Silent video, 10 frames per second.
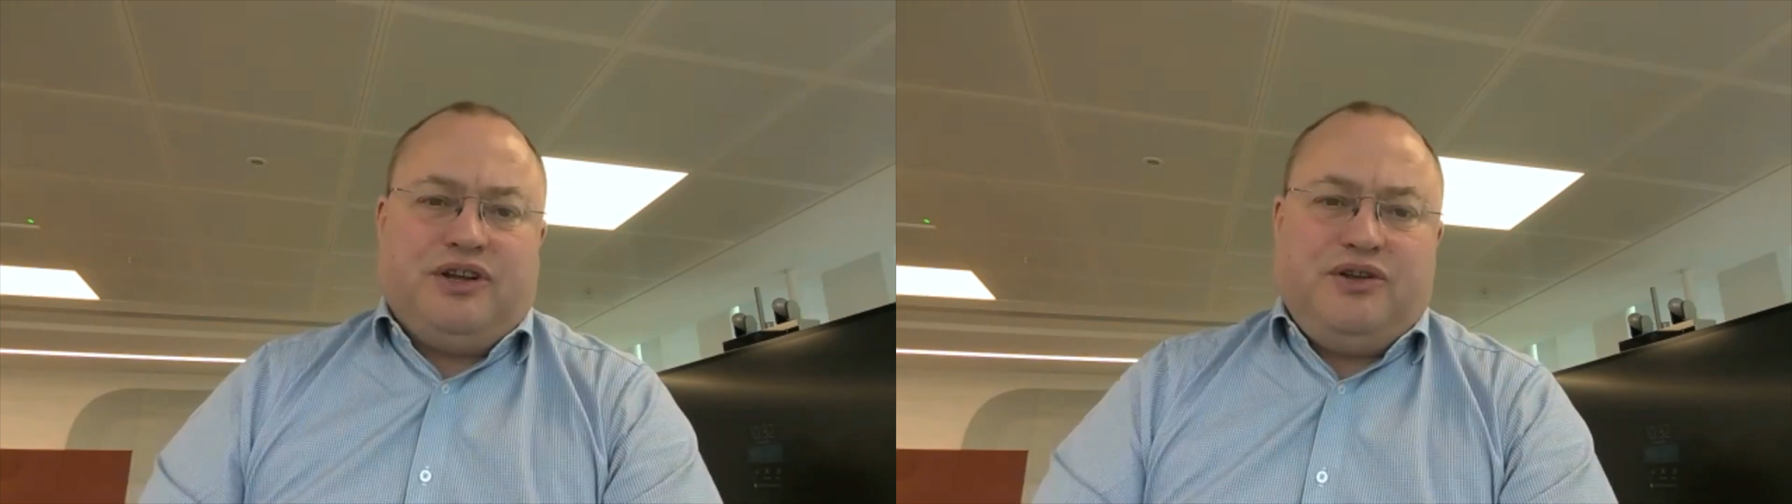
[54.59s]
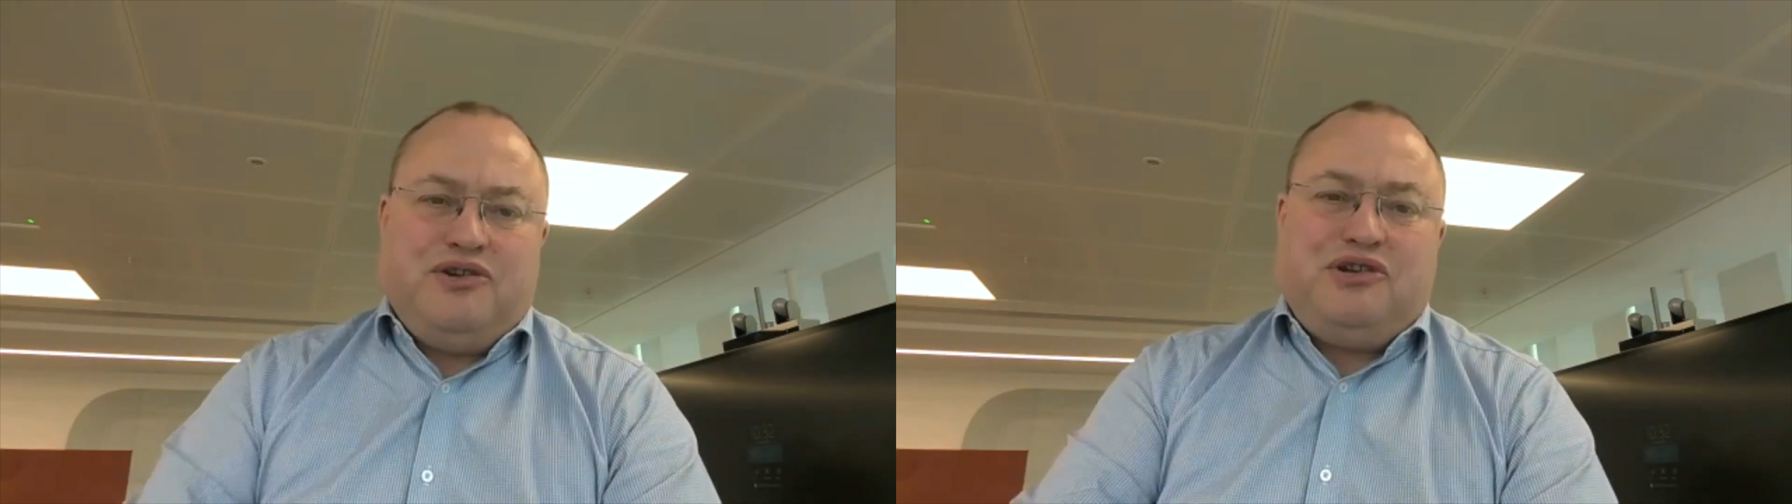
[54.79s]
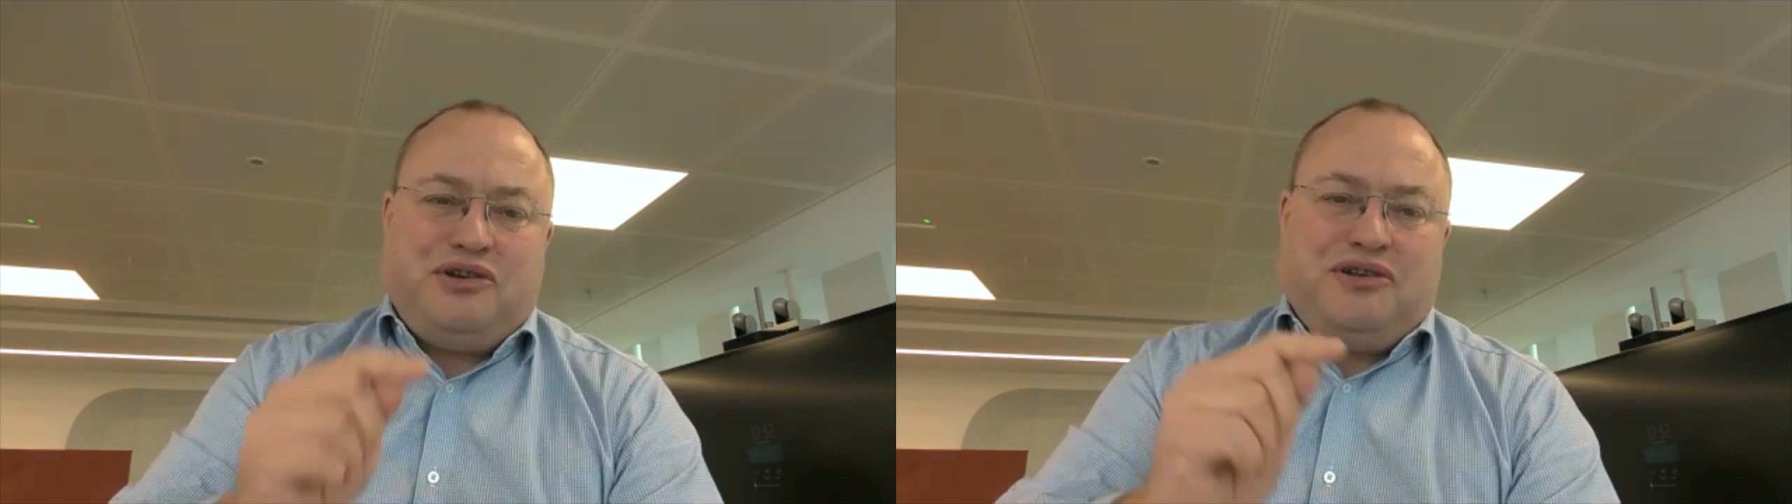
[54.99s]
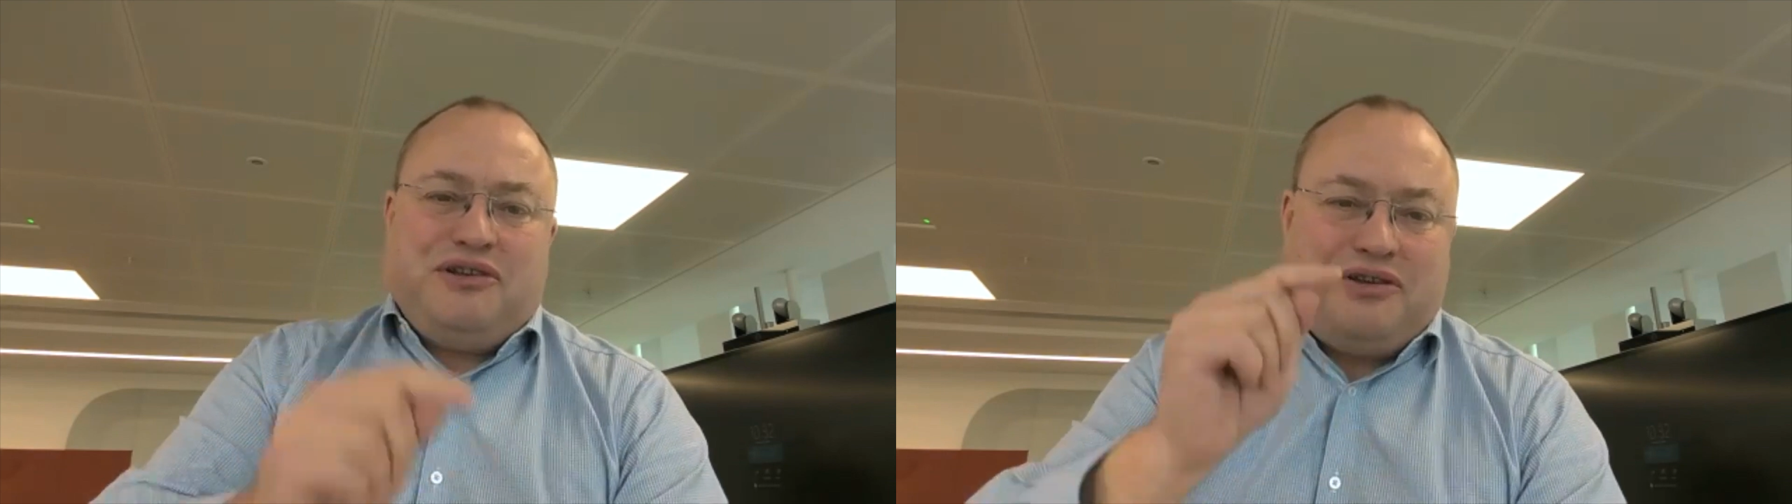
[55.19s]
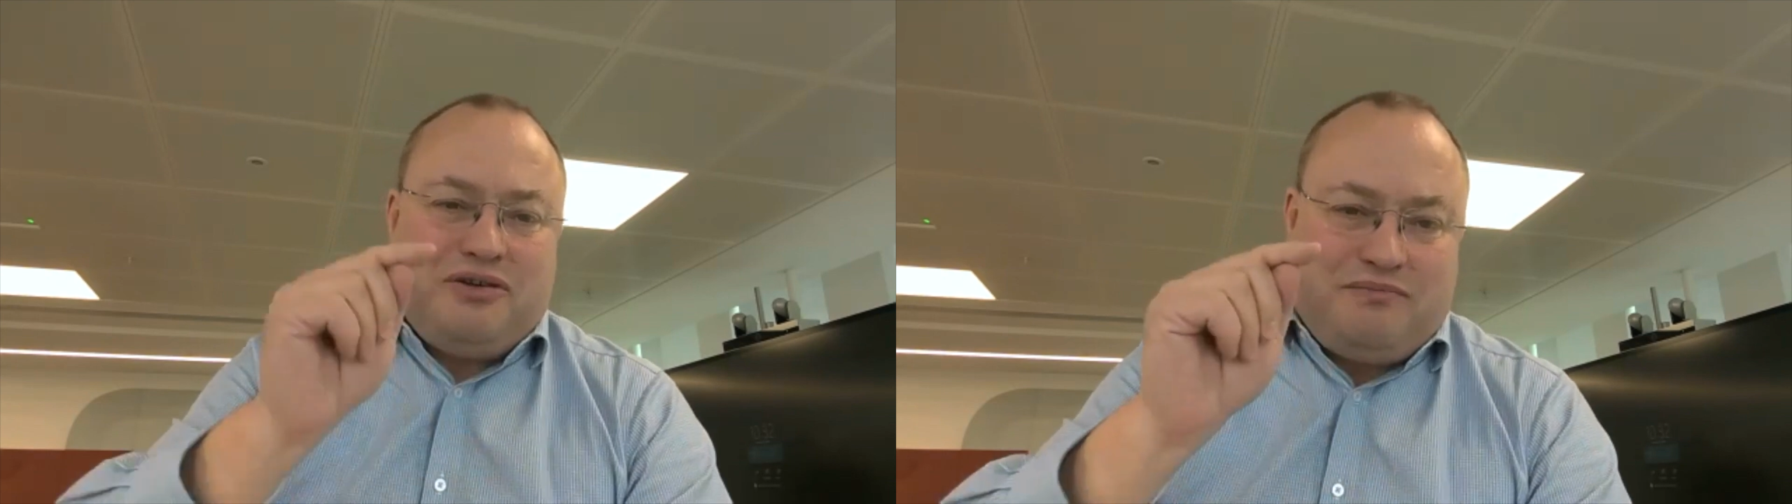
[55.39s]
You should
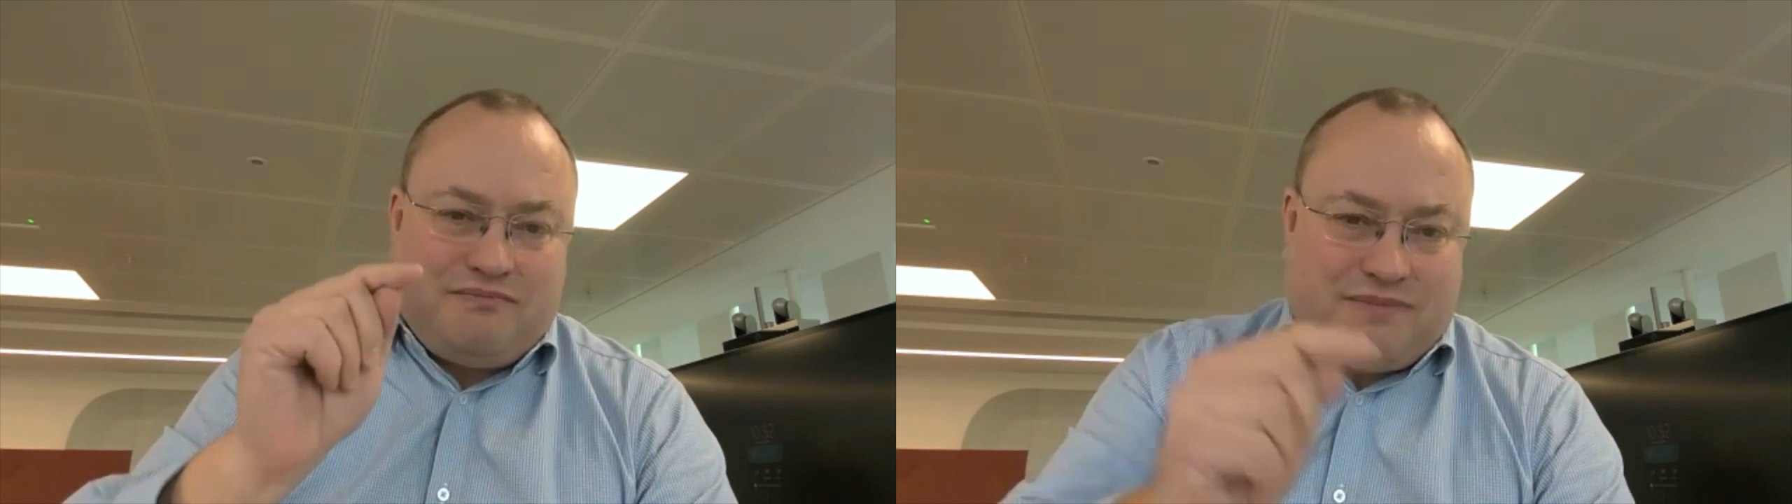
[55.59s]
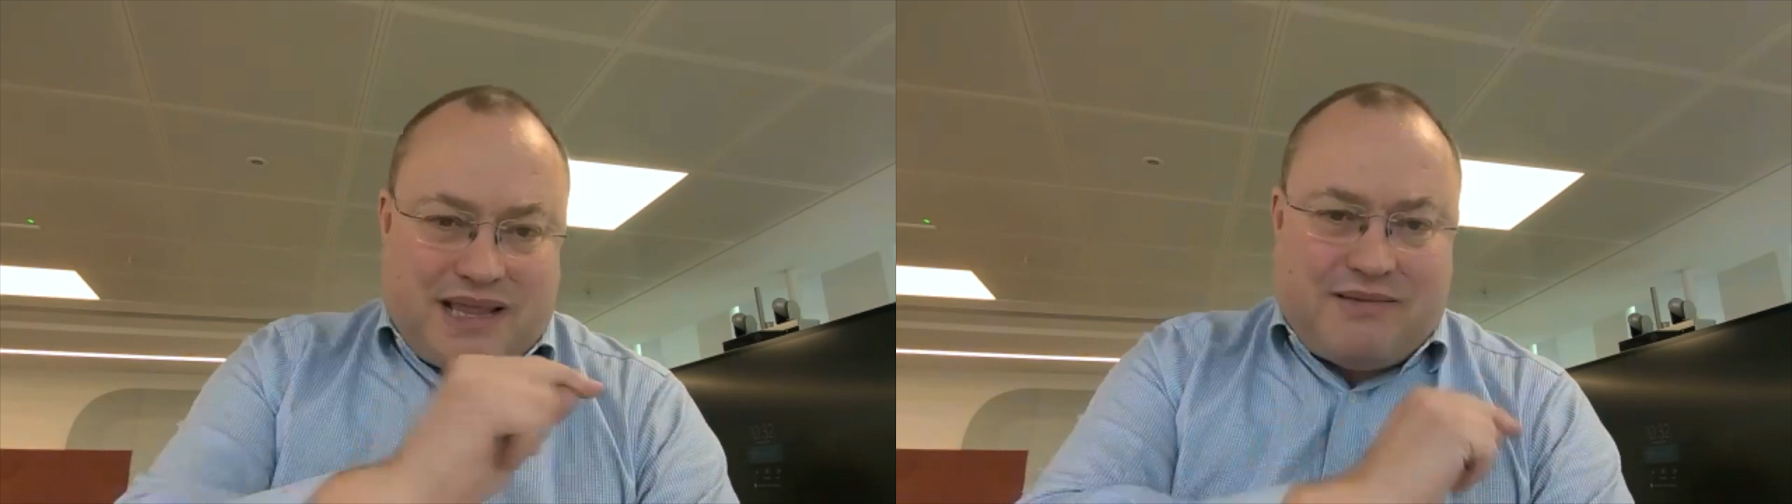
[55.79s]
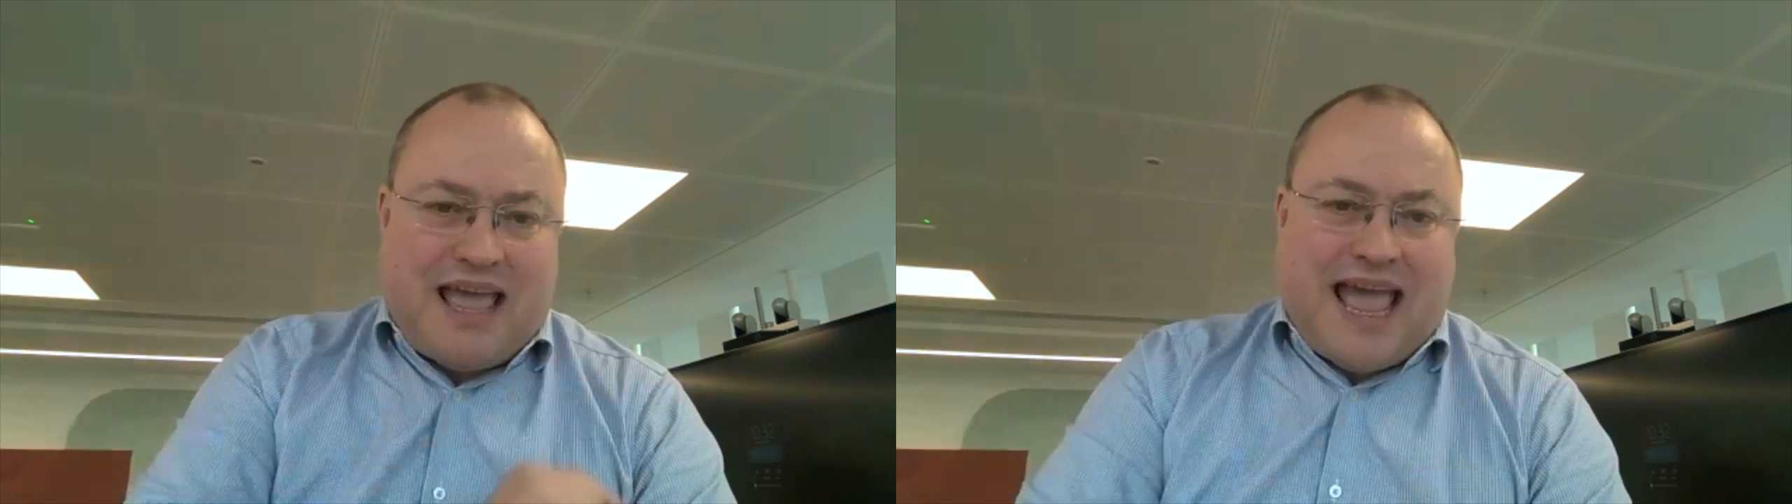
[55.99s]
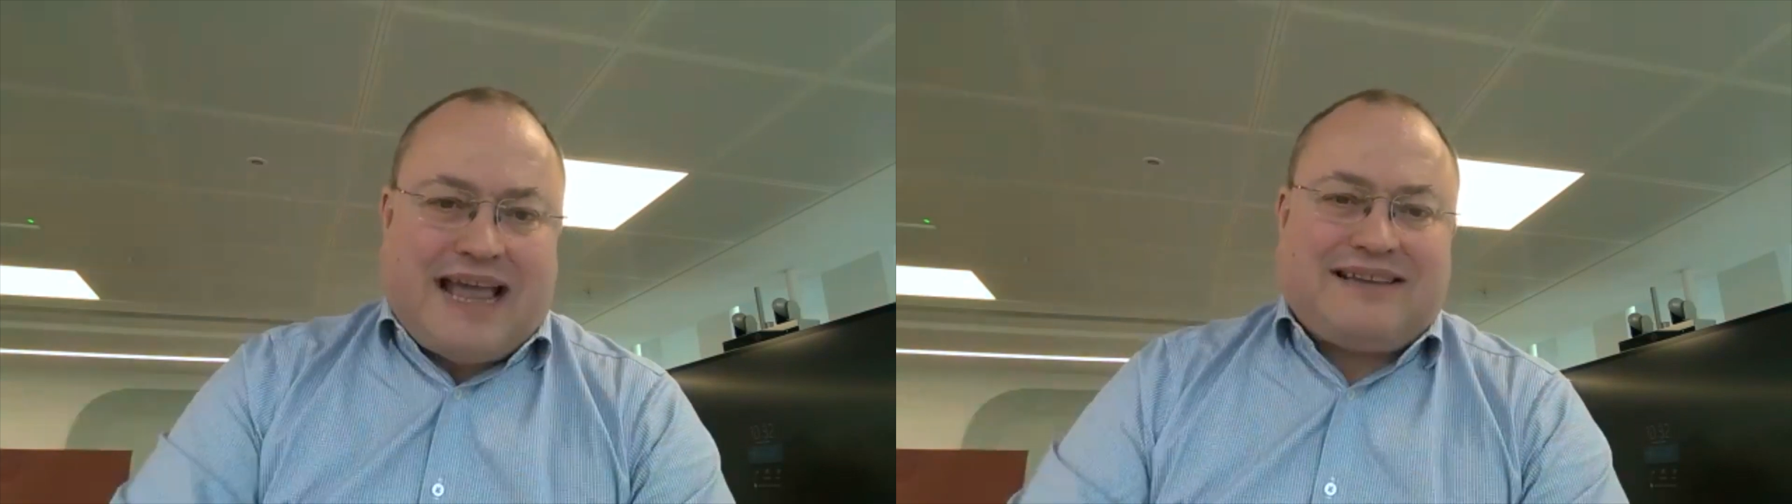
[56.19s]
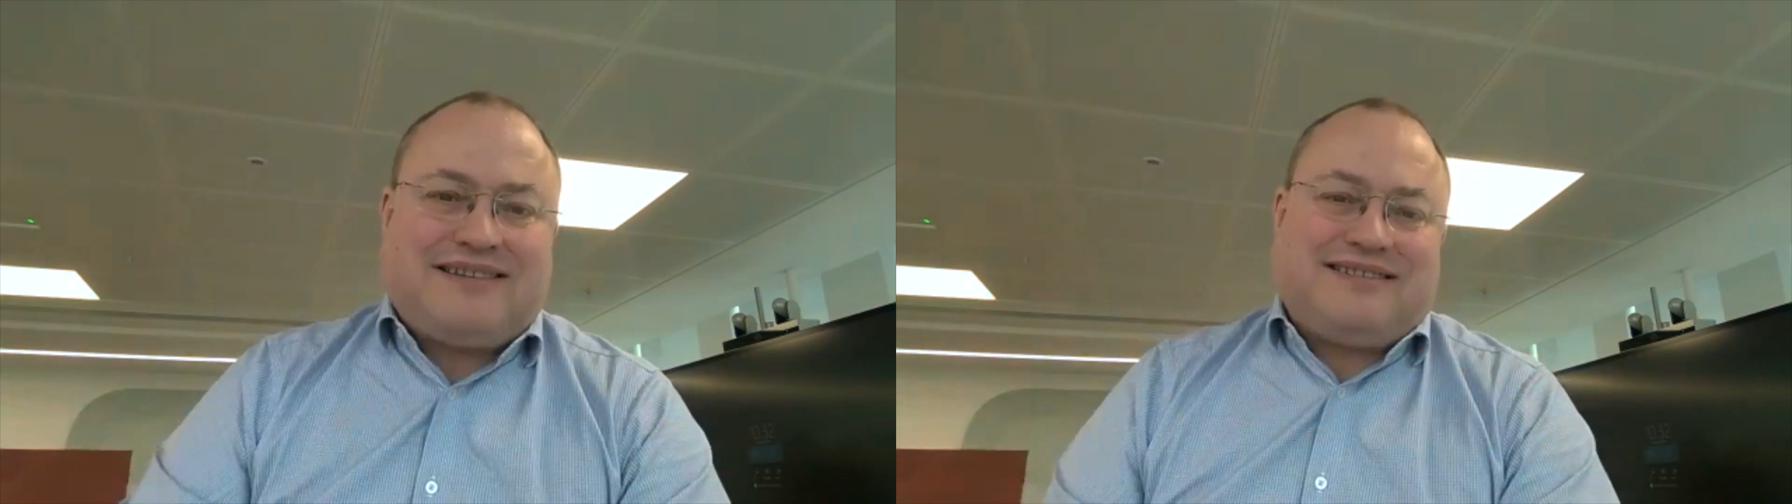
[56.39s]
do
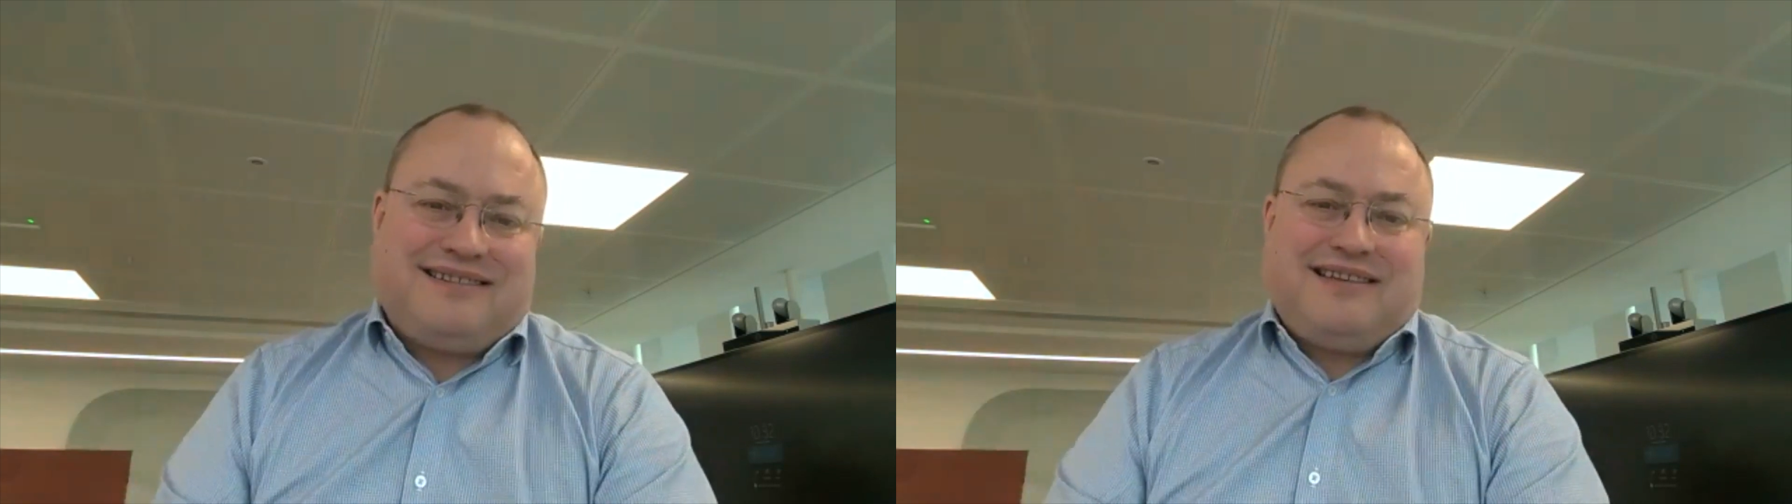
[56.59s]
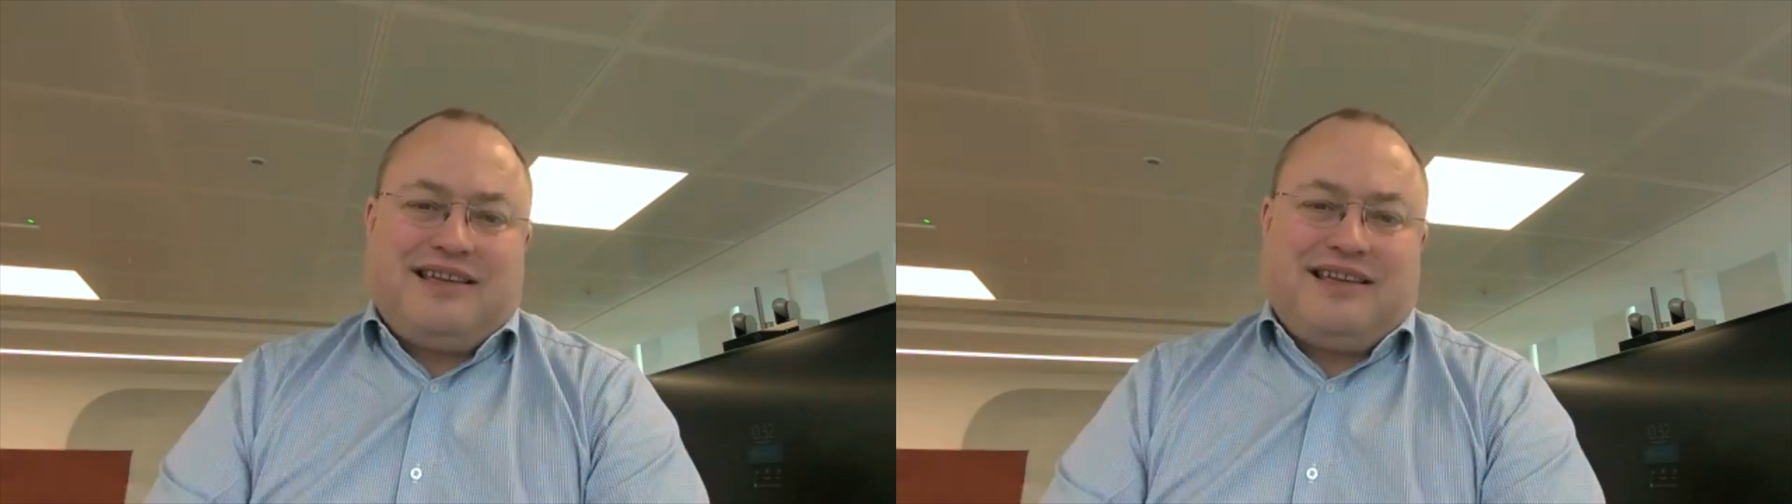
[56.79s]
X.